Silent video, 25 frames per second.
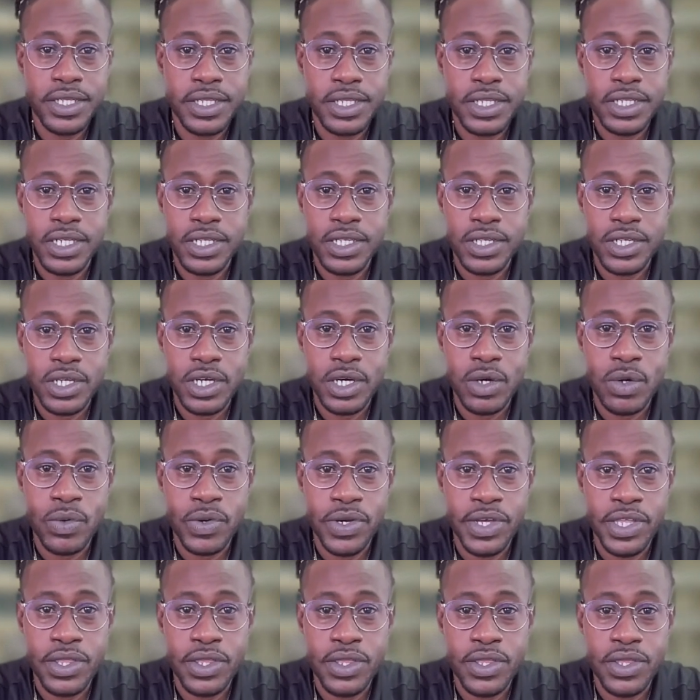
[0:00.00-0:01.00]
Let's go
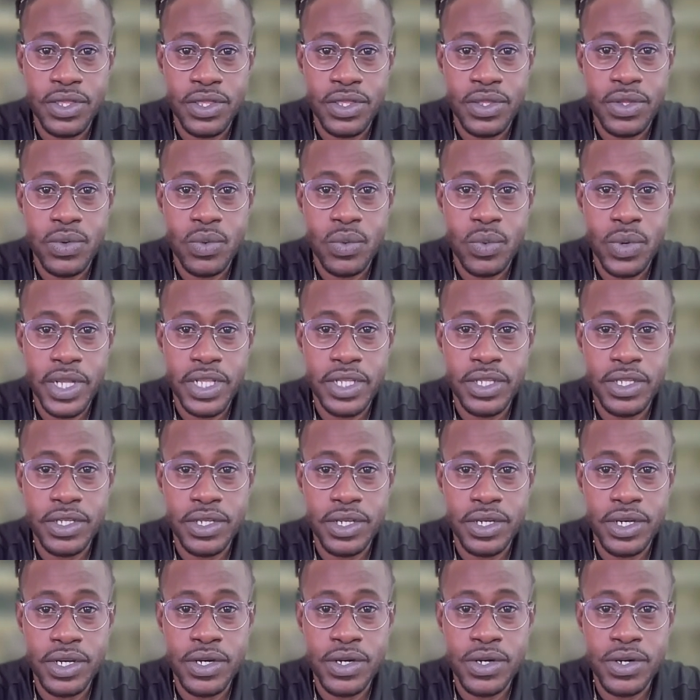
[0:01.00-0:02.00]
with
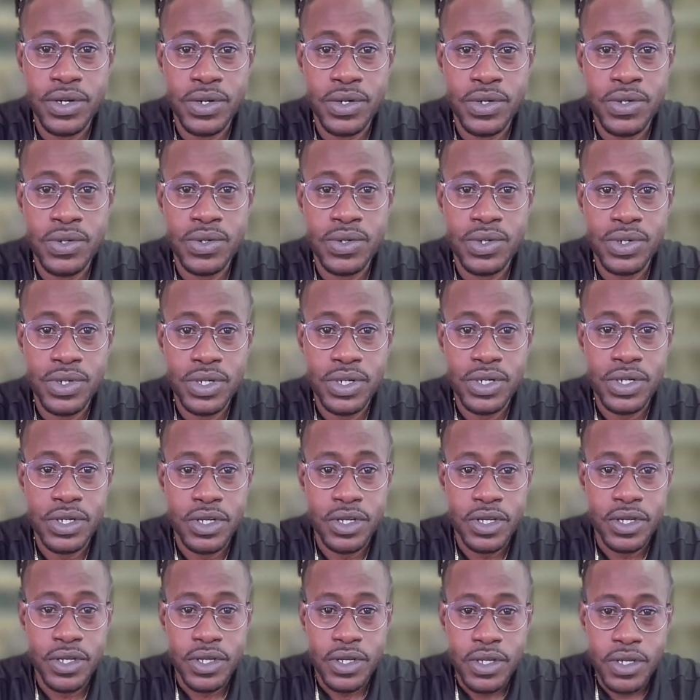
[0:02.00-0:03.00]
window.
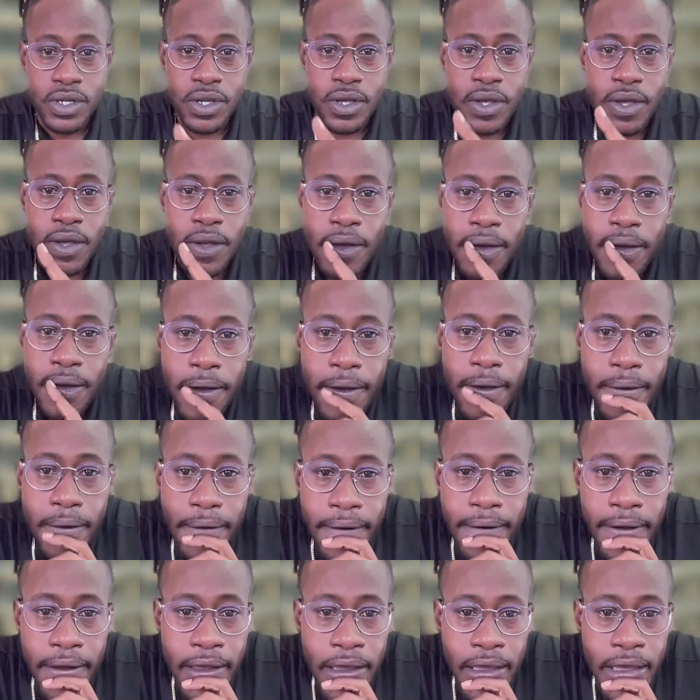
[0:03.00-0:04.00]

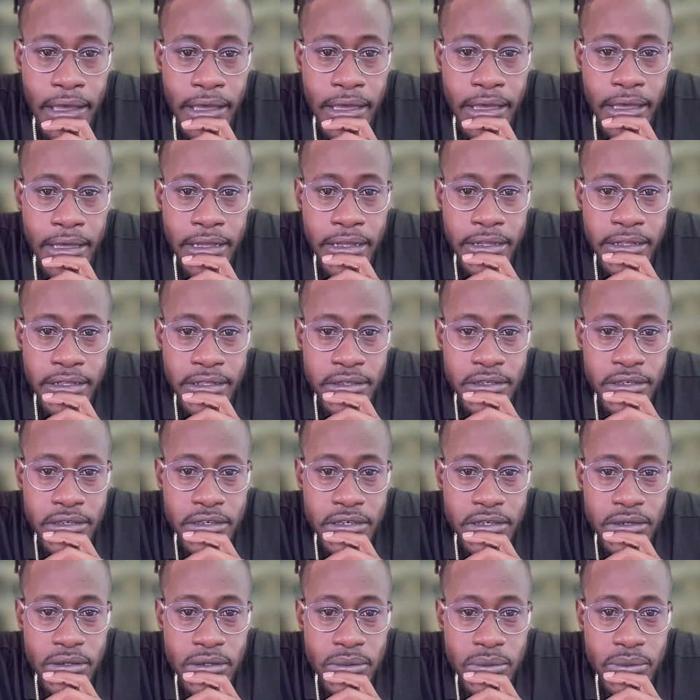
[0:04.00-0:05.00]
And
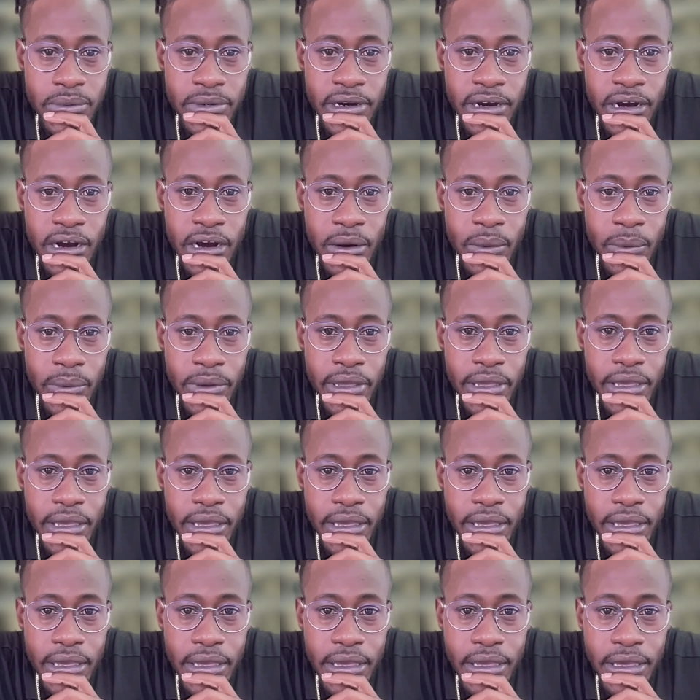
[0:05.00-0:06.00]
where are
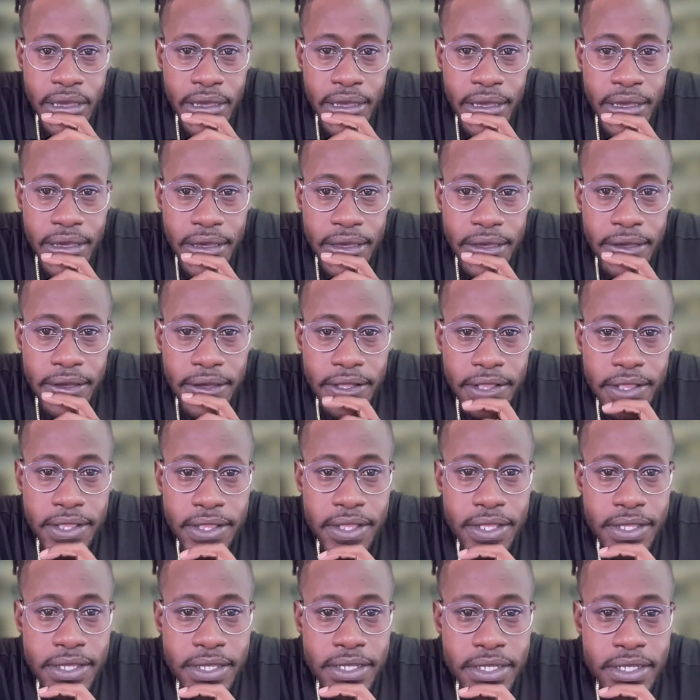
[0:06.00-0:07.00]
we?
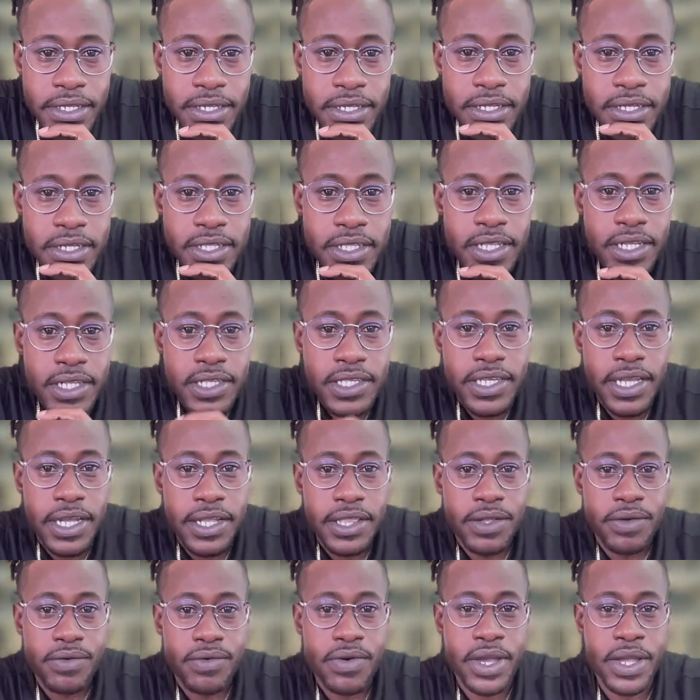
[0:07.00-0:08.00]
Let's get
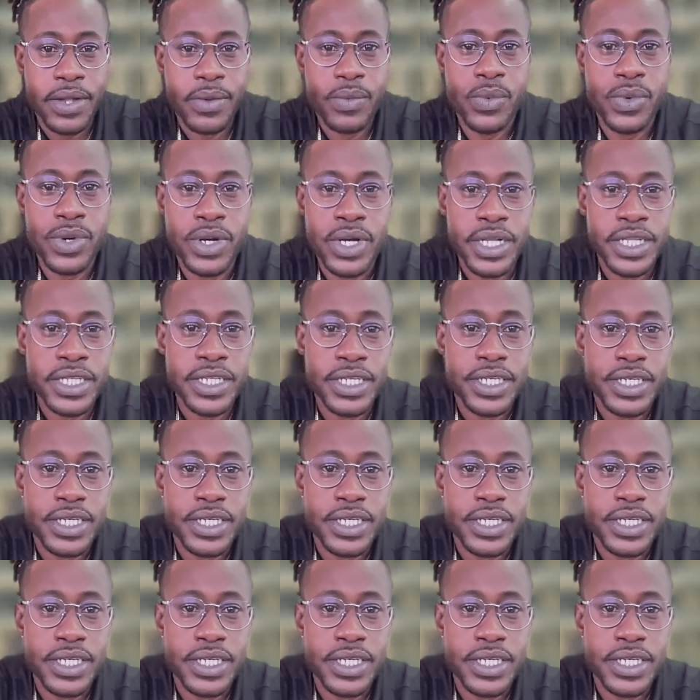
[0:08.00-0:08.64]
the right one.